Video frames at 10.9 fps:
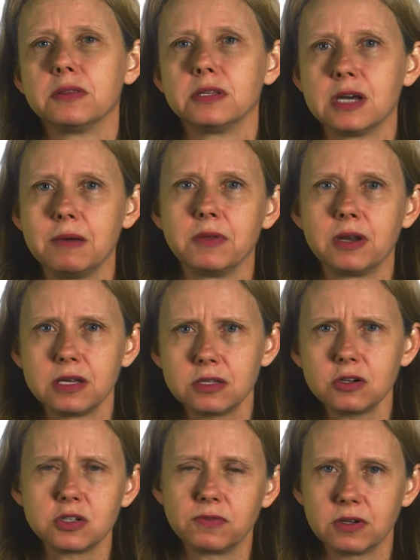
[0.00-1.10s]
at the time that I
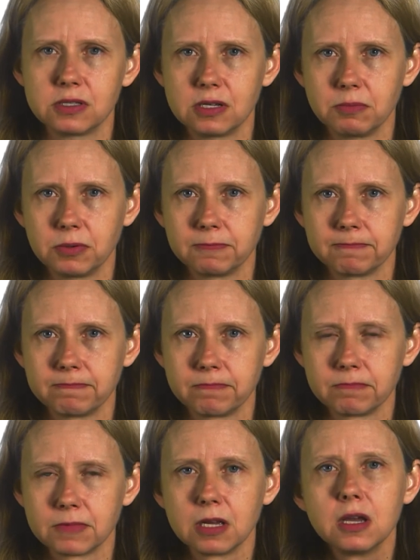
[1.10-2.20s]
search, for example.
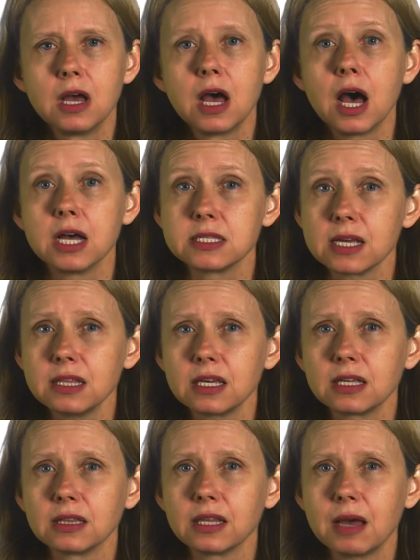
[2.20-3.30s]
A site that
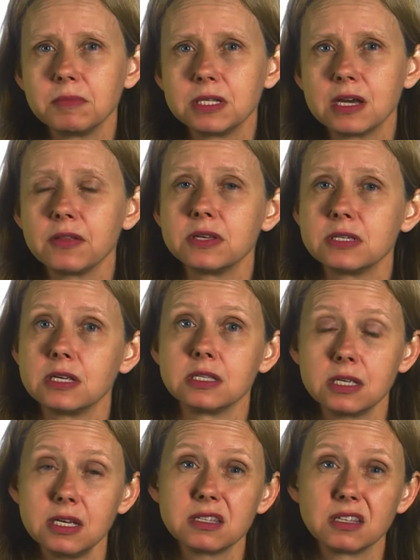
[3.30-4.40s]
can let me tell these things
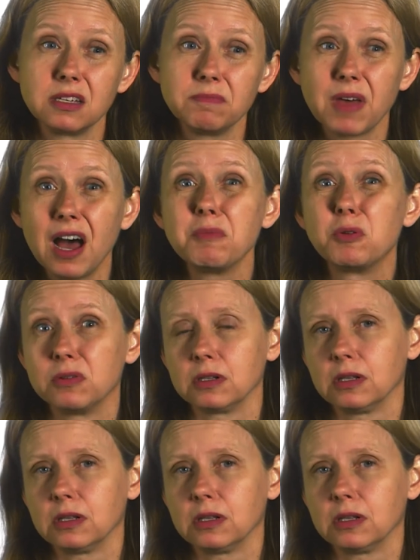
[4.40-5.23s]
easily, I'm going to